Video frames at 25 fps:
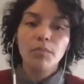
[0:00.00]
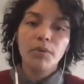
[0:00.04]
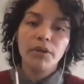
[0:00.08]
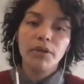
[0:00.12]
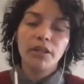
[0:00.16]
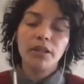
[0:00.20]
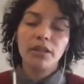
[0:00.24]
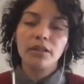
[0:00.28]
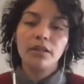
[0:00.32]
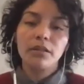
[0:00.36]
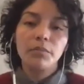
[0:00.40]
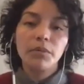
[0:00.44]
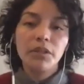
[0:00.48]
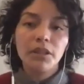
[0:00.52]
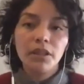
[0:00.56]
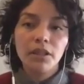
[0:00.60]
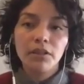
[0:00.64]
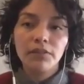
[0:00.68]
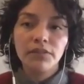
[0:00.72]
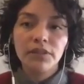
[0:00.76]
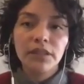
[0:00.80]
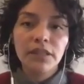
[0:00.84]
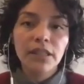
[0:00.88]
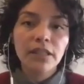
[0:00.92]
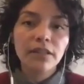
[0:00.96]
But in the beginning
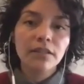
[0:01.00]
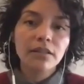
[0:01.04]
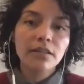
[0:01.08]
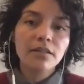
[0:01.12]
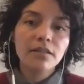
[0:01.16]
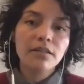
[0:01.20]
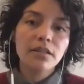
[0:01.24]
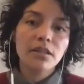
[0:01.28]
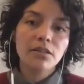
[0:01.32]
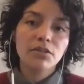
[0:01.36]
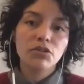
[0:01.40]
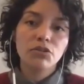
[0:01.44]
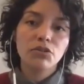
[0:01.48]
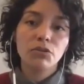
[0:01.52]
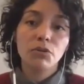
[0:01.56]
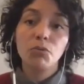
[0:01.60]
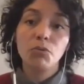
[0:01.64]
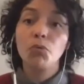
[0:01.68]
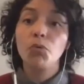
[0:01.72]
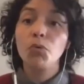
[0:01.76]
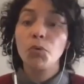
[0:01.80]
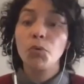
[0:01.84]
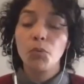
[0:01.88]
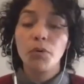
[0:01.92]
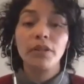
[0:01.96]
of the 19th century,
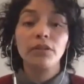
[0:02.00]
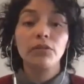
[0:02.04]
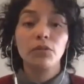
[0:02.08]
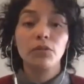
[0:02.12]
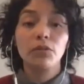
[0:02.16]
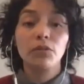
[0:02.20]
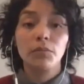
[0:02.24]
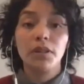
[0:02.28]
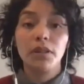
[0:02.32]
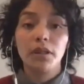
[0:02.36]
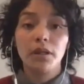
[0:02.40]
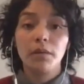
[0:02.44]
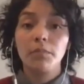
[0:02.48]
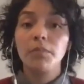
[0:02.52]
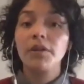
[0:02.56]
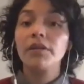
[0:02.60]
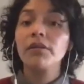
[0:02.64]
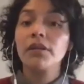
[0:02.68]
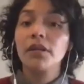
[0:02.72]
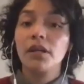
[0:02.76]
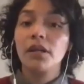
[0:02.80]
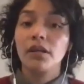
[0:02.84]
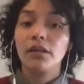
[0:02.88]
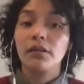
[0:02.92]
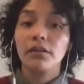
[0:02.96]
we want to be
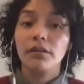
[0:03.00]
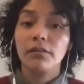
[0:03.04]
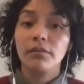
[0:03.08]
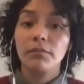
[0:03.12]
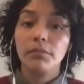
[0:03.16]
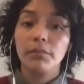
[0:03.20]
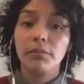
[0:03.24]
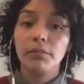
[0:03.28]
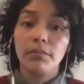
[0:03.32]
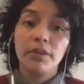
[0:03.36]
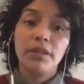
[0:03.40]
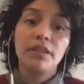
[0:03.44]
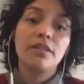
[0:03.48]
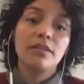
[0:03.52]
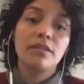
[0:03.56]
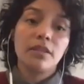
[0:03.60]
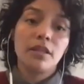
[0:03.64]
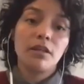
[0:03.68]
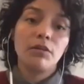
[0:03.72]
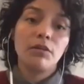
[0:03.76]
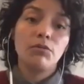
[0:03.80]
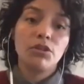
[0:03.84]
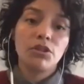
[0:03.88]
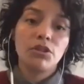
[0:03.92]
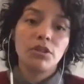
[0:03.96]
American,
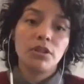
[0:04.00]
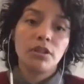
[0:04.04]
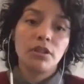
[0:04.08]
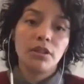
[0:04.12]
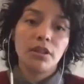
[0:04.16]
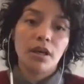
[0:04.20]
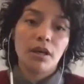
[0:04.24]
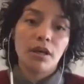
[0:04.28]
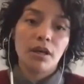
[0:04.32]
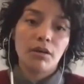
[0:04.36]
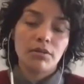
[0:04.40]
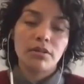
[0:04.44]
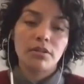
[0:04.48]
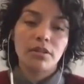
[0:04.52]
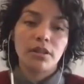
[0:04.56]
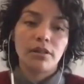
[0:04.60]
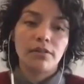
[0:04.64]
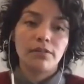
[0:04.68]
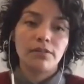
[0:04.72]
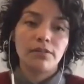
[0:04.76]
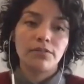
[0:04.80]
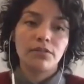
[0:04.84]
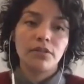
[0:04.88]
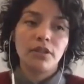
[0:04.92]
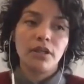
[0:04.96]
distinguishing
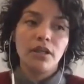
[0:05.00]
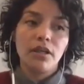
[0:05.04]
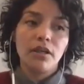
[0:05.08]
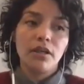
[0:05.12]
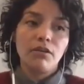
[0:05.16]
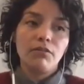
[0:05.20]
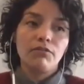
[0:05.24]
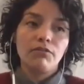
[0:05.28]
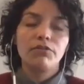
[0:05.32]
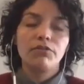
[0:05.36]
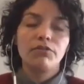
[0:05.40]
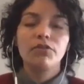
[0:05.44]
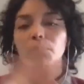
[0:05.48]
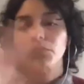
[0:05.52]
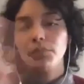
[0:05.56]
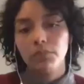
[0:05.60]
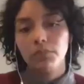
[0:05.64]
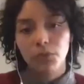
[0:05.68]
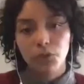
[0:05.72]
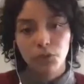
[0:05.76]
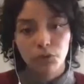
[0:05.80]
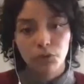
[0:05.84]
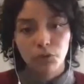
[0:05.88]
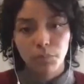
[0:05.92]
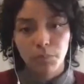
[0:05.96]
ourselves
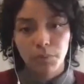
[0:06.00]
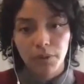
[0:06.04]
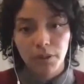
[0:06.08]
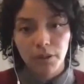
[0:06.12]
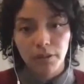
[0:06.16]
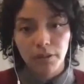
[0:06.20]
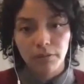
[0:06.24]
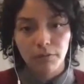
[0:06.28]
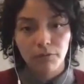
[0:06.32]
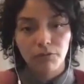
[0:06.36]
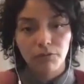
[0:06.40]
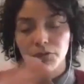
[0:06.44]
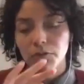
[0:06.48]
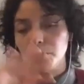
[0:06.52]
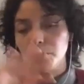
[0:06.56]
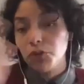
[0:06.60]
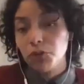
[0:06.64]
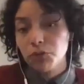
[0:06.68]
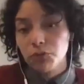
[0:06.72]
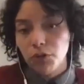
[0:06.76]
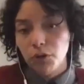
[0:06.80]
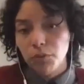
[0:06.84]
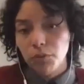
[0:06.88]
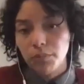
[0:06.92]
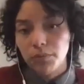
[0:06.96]
from European, from
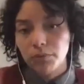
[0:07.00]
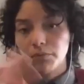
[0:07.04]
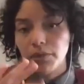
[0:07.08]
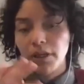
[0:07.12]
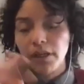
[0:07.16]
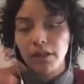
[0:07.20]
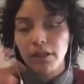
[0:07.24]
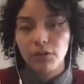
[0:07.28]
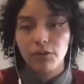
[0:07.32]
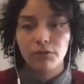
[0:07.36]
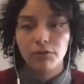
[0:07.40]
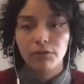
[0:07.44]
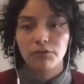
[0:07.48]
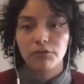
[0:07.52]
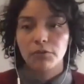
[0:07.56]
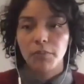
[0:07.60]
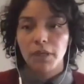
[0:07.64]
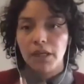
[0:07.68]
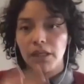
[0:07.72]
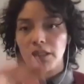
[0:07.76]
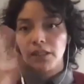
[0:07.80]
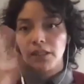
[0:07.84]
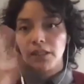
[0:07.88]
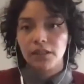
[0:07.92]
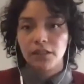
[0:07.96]
Europe, right, or from
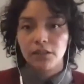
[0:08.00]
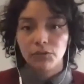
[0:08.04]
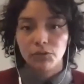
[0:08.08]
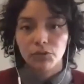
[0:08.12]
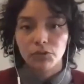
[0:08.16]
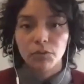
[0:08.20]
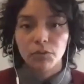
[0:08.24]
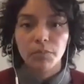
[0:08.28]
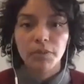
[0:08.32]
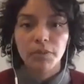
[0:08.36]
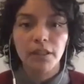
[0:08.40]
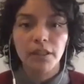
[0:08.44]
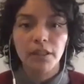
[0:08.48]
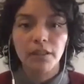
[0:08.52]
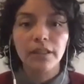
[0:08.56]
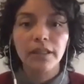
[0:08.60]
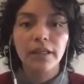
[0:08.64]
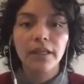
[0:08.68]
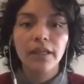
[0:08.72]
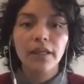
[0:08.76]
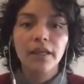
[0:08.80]
anything European.